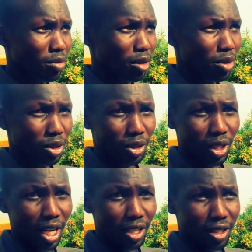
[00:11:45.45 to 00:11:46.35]
Maybe strong
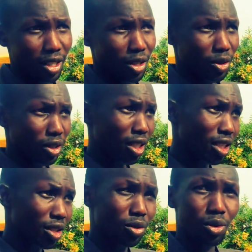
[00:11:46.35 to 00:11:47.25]
guys on that
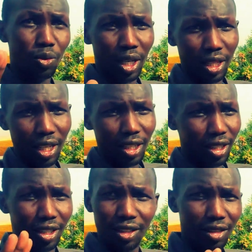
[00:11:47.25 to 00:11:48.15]
day, good weather,
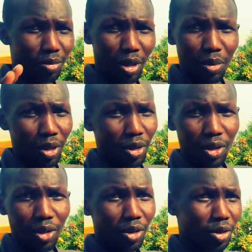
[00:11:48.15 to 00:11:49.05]
maybe
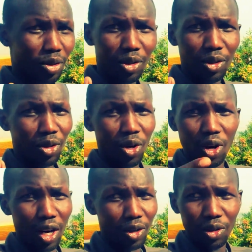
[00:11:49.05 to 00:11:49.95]
no
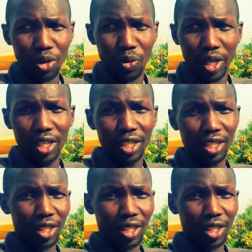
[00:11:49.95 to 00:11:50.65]
no uh, no wind.